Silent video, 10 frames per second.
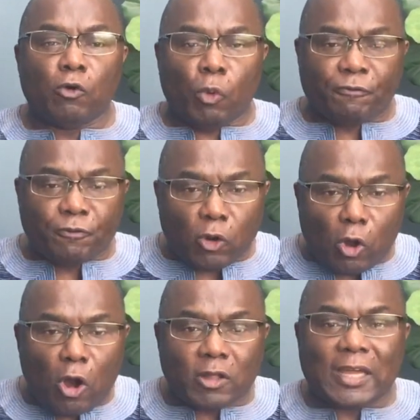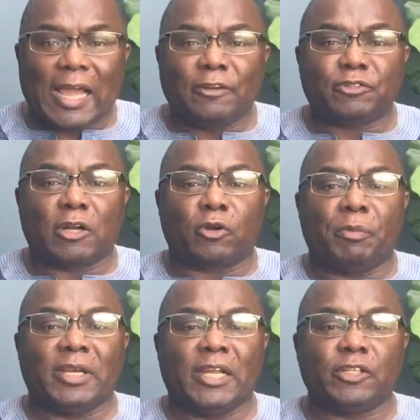We follow all the health
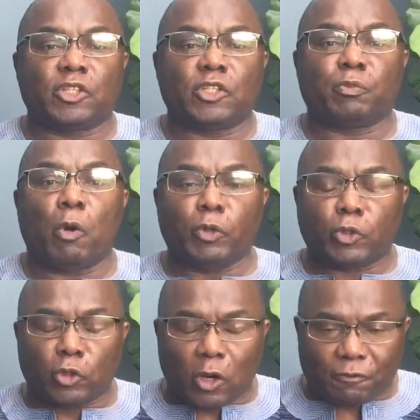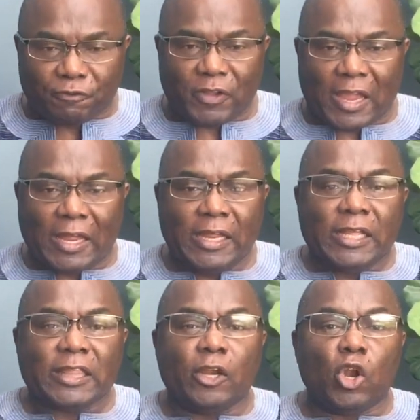recommendations, but we do not fear.
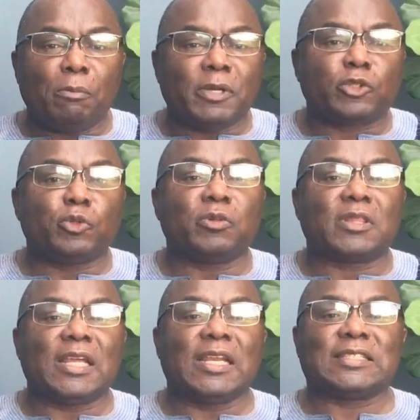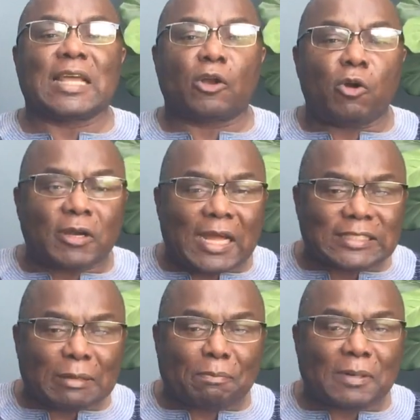The number two thing is that God
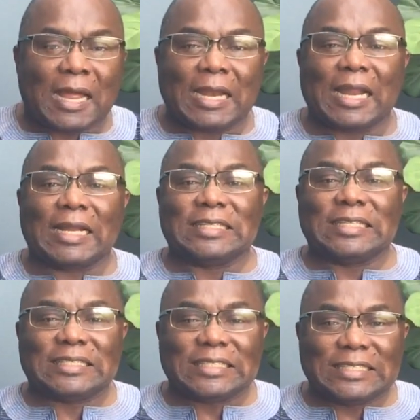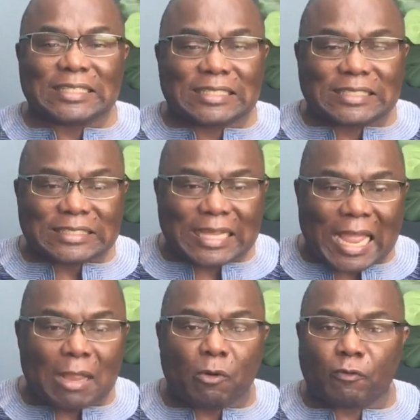has a plan, and this is a
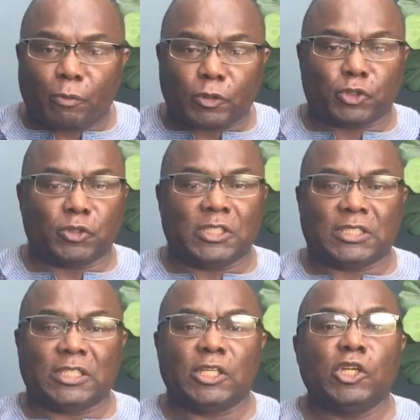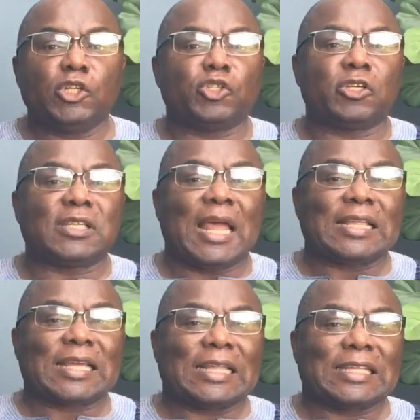time of opportunity. Just
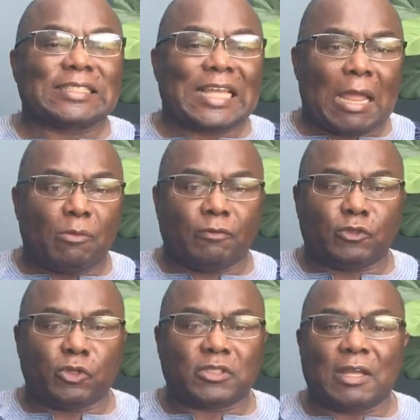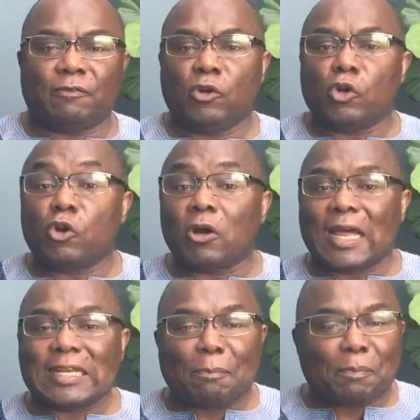like at the time of Joseph, God
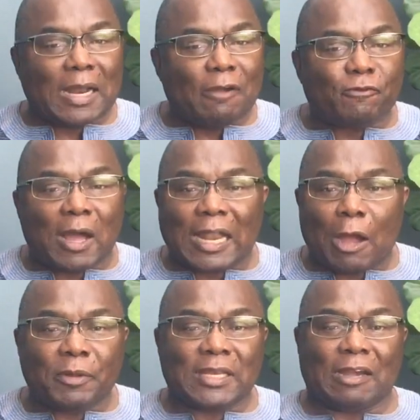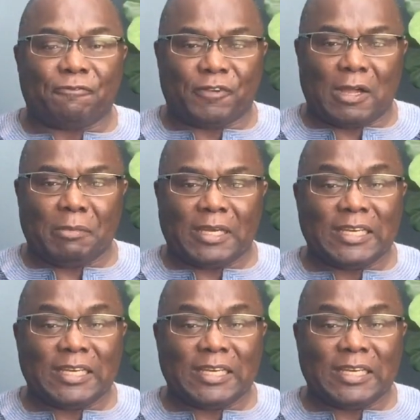had a plan for allowing that famine.